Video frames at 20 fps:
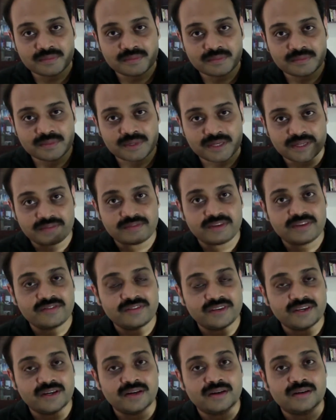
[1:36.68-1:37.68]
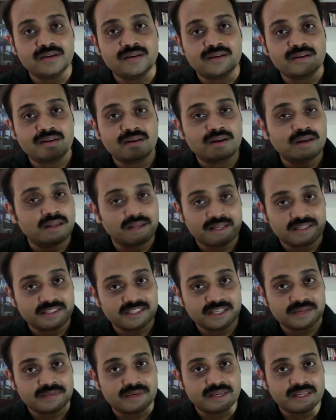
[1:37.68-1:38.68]
TV via an
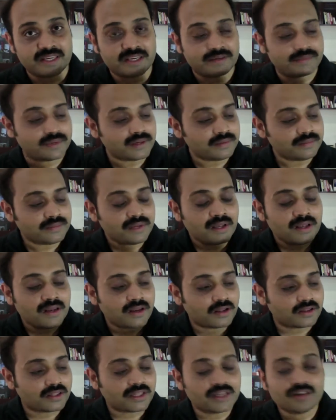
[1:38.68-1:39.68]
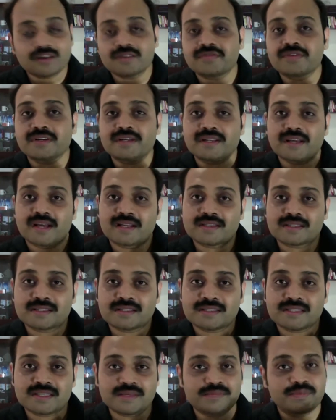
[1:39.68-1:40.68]
HDMI cable. Now think of it as a
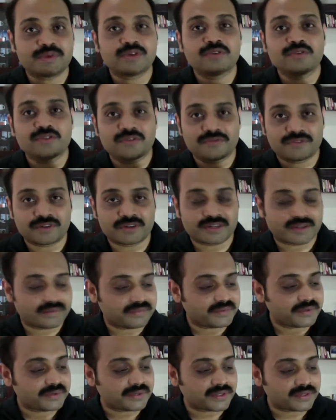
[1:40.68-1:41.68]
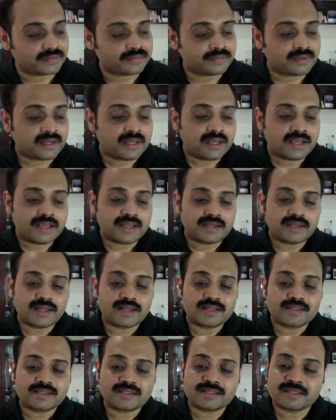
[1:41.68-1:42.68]
CPU of your computer. It
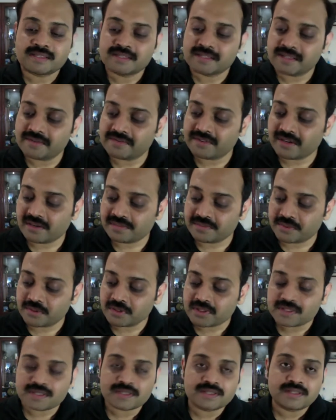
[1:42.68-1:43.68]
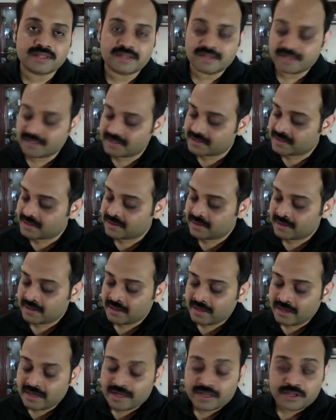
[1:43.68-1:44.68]
has several ports. There is
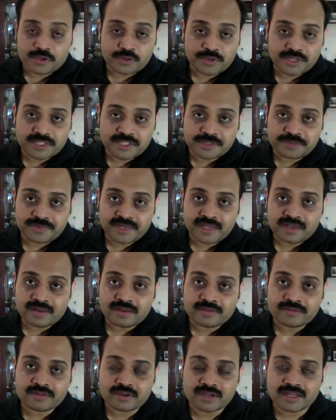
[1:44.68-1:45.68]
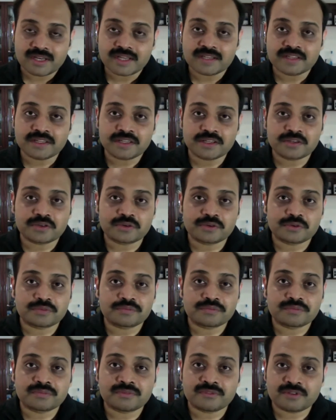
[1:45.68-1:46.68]
USB for connecting to
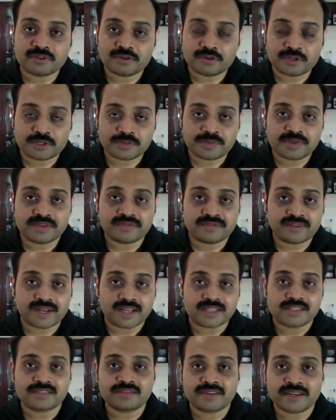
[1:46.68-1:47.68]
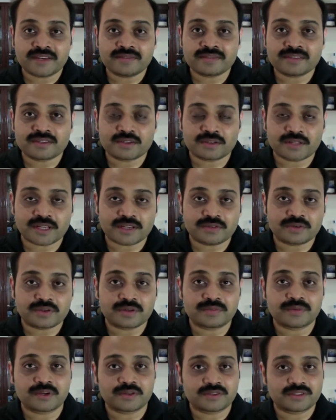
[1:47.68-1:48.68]
USB flash drives so that you
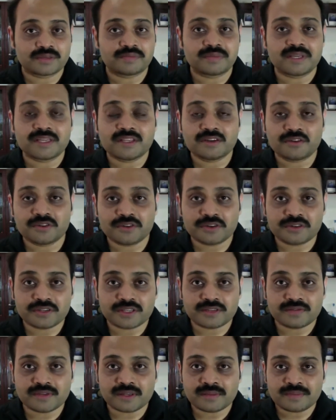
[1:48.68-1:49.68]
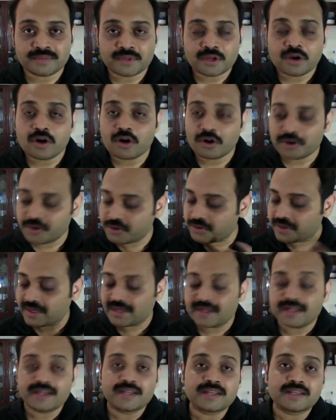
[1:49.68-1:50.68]
can browse the media on your TV, or you can
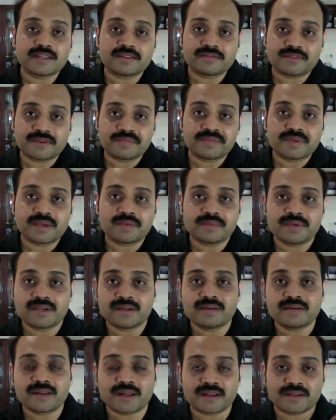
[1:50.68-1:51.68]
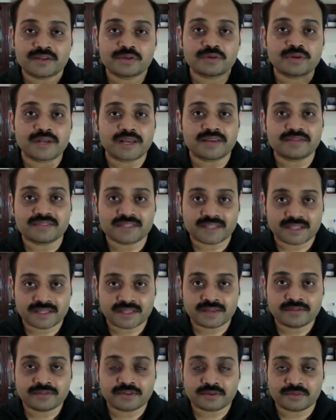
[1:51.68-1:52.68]
connect a webcam here and do live
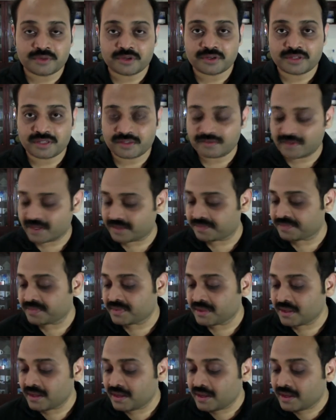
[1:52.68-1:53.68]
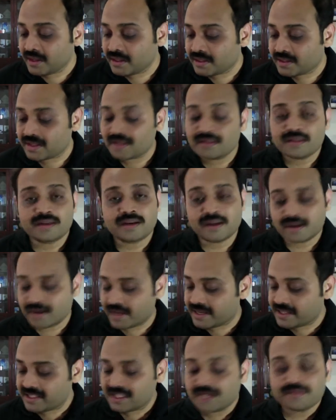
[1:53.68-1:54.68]
chatting from your TV. Then there are
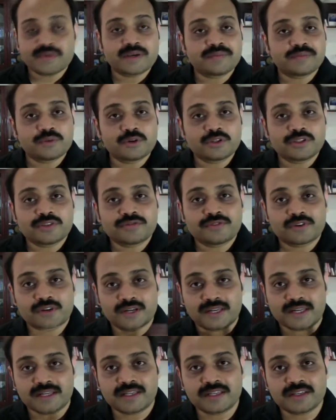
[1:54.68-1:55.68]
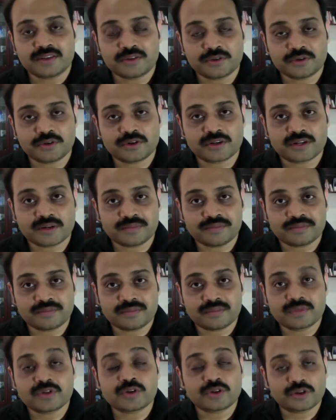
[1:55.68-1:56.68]
HDMI ports for connecting to your
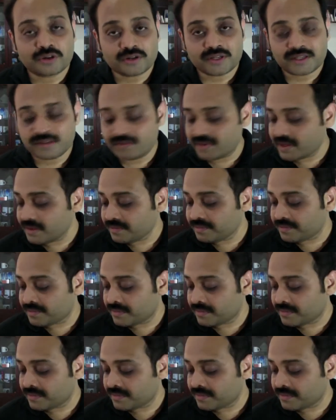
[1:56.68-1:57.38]
TV.